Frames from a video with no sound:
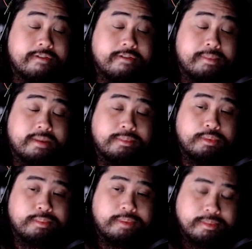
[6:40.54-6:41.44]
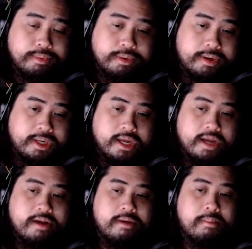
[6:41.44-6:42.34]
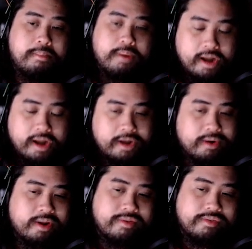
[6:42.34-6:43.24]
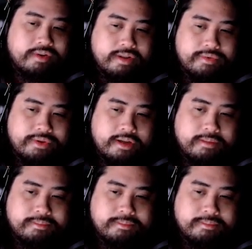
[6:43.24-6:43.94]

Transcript: Bamboo Memory, but I don't have her leveled up,